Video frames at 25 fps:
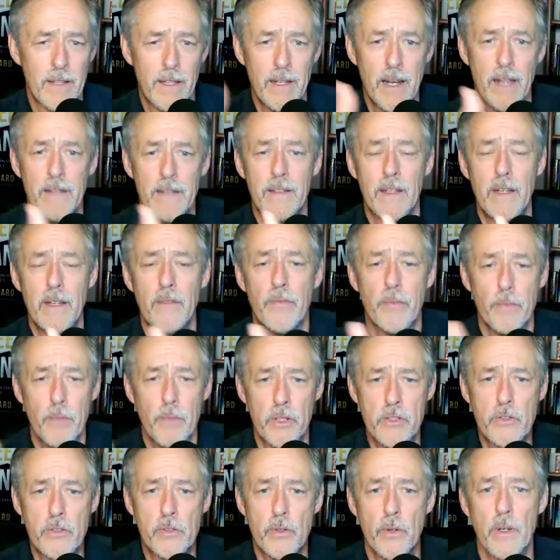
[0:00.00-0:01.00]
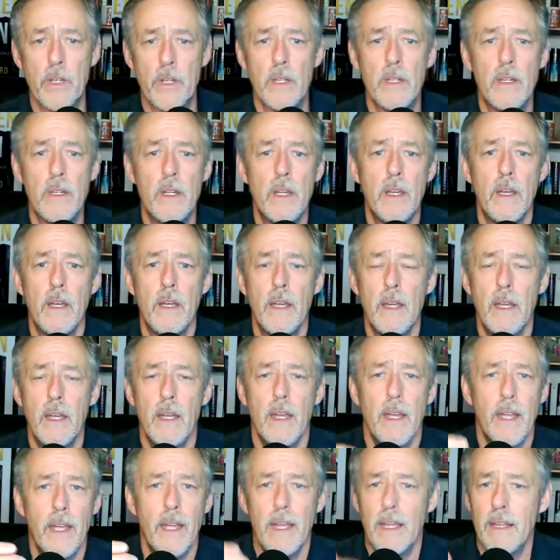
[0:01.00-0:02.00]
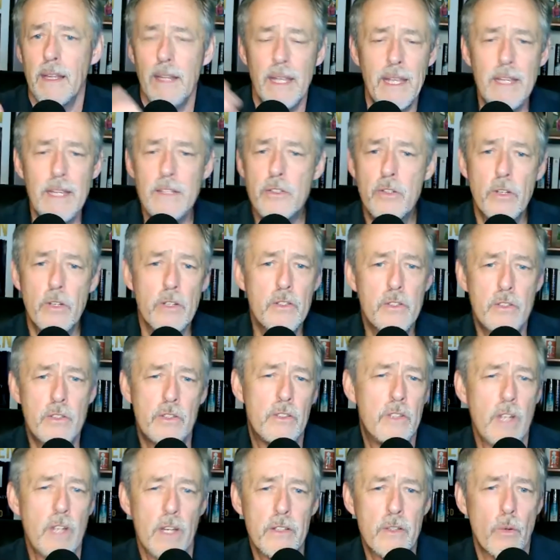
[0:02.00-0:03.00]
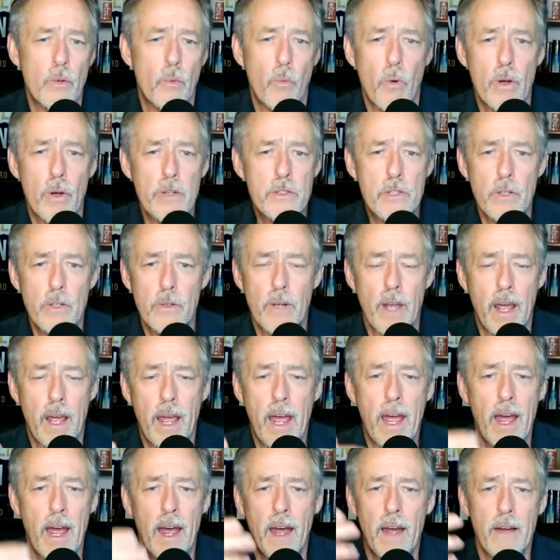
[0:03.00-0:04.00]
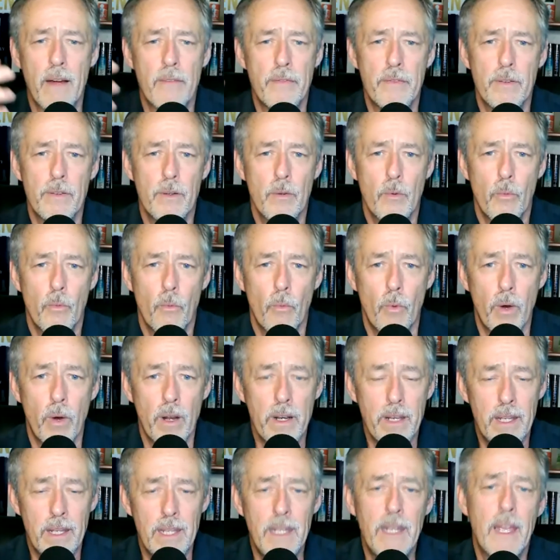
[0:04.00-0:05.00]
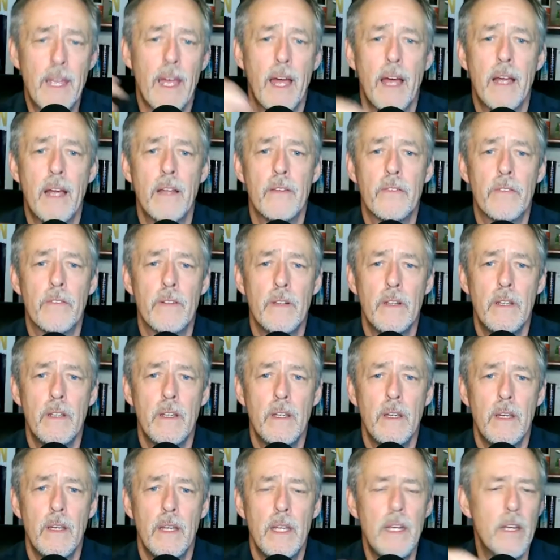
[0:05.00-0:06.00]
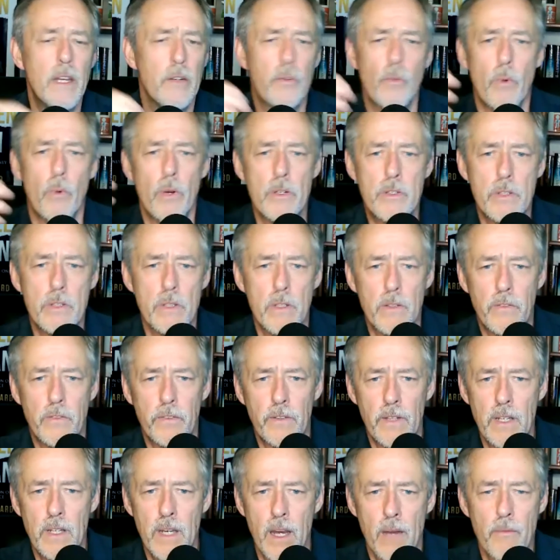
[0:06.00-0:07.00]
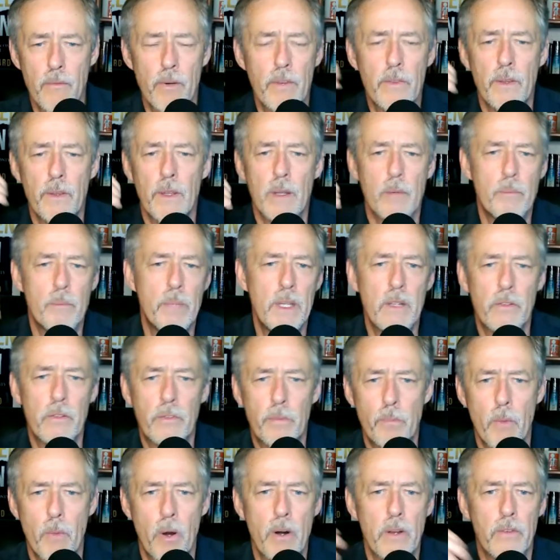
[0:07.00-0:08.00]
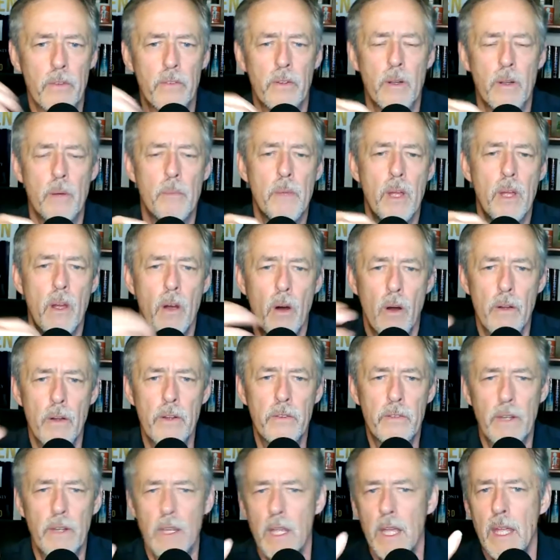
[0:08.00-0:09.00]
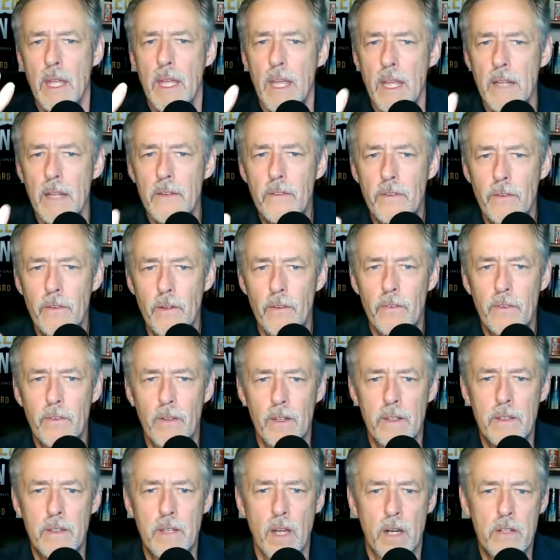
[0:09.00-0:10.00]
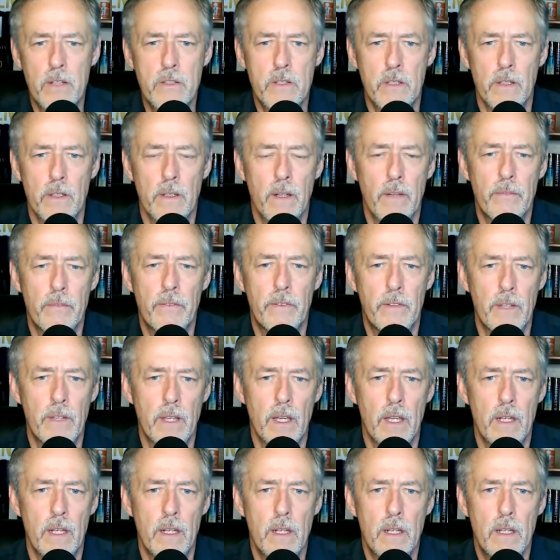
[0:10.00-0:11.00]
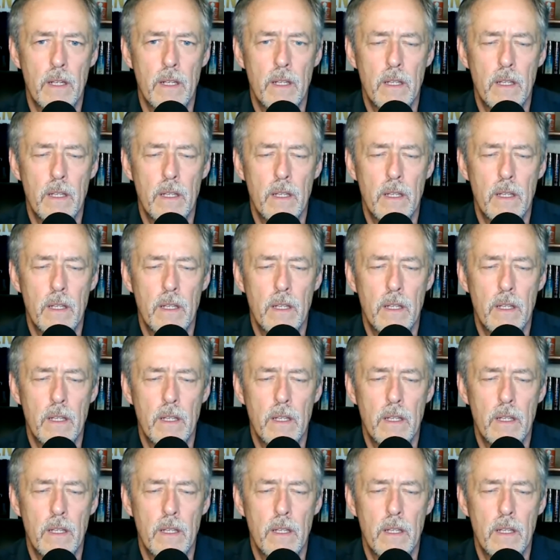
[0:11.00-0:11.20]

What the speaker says: tell you not to eat from this tree? He just doesn't want you to have what he has. He doesn't want you to see everything, be as smart as him. All these things, it's the seduction of sin.